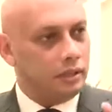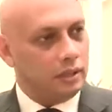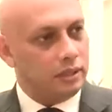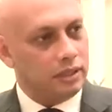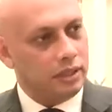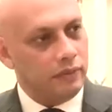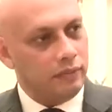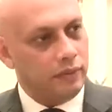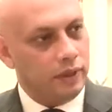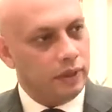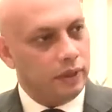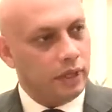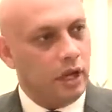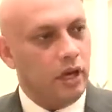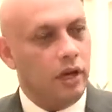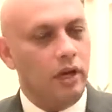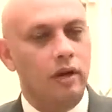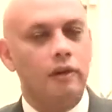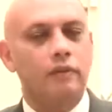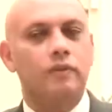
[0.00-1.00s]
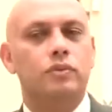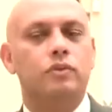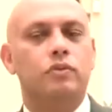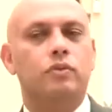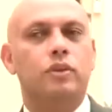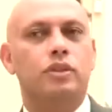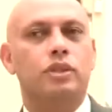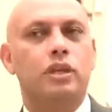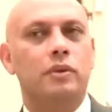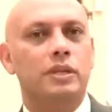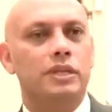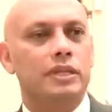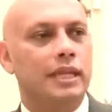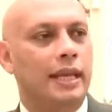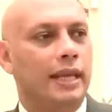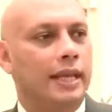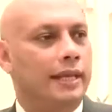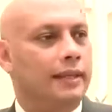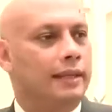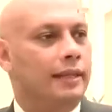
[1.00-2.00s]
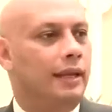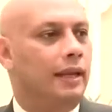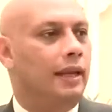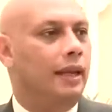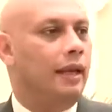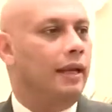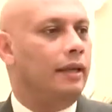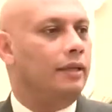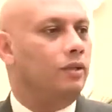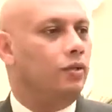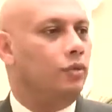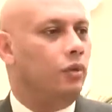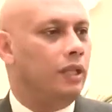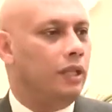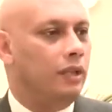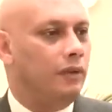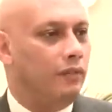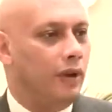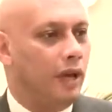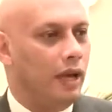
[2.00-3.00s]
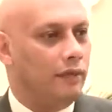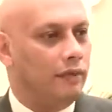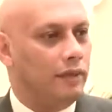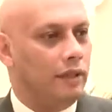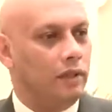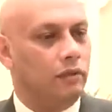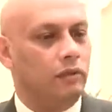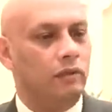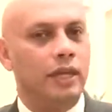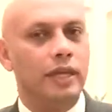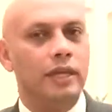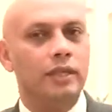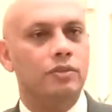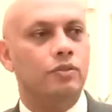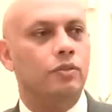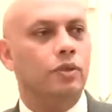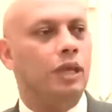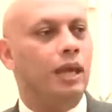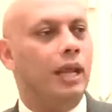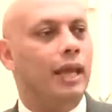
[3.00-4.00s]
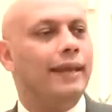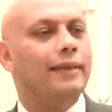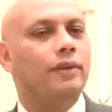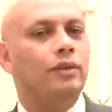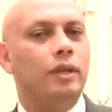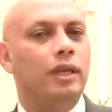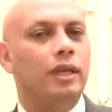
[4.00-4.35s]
severe curve, which I would say till like 25 degrees, we like to